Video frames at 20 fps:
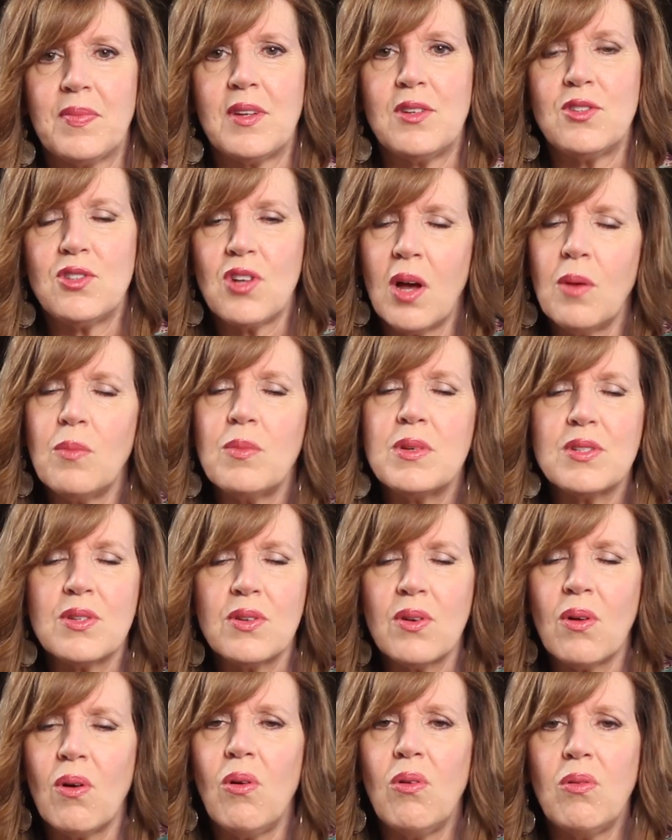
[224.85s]
John was
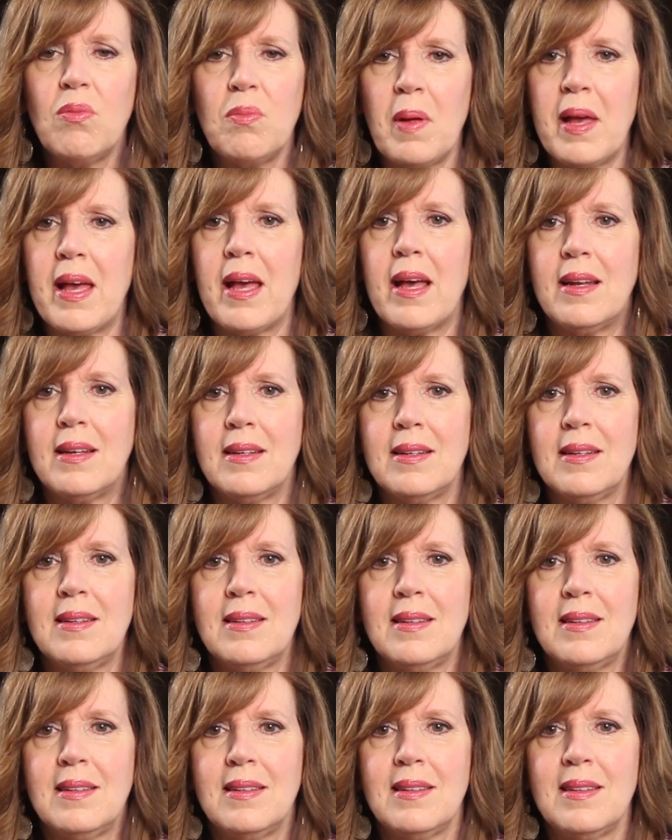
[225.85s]
an old man,
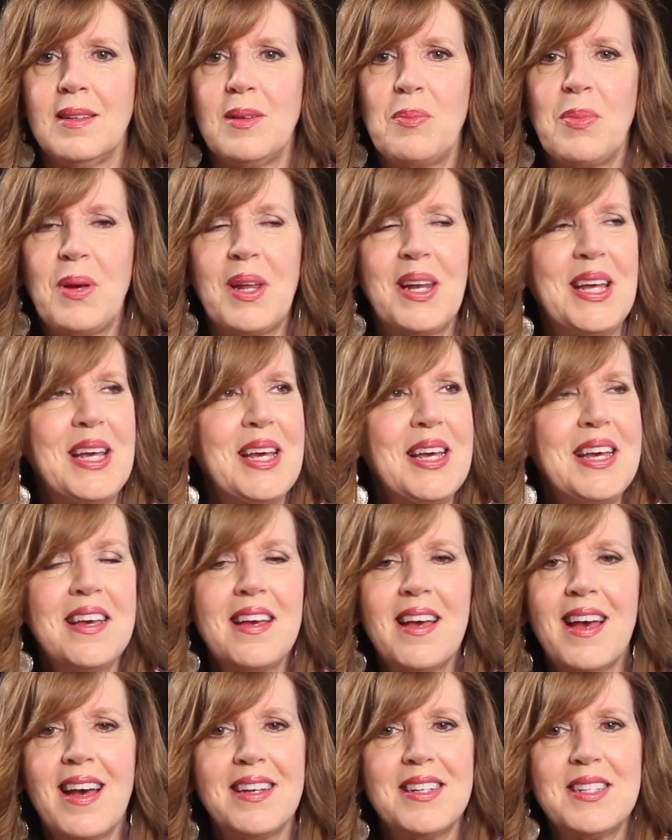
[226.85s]
but he
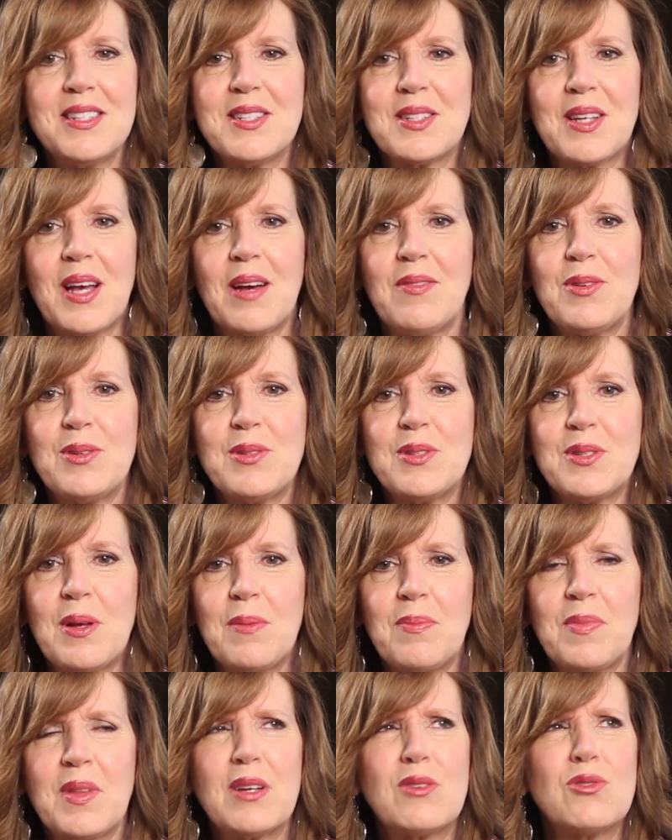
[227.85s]
had discovered
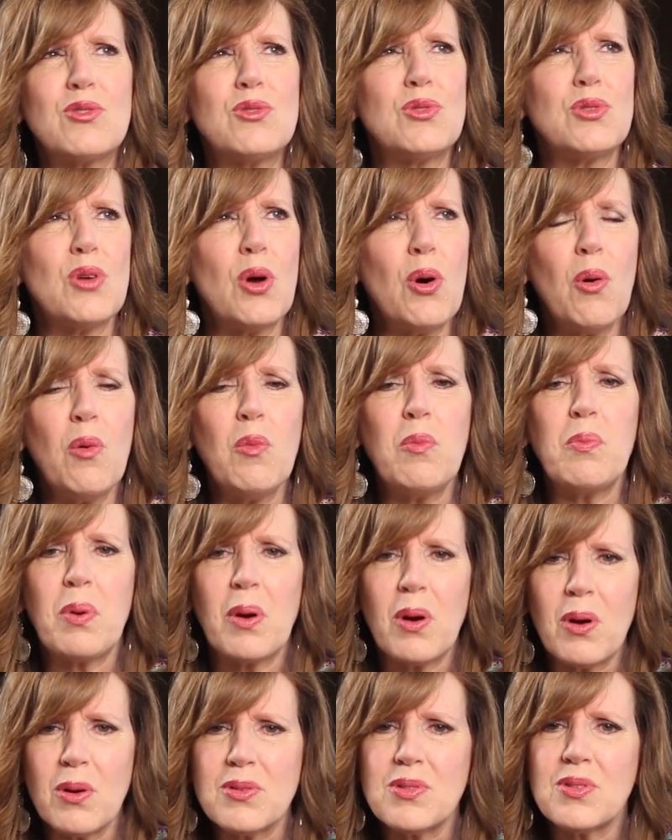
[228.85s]
something so
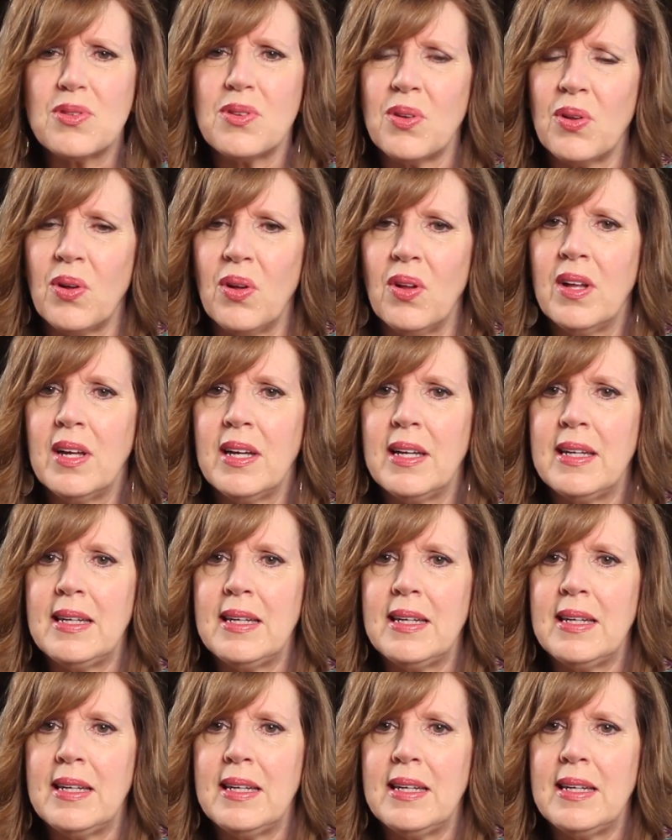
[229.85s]
personal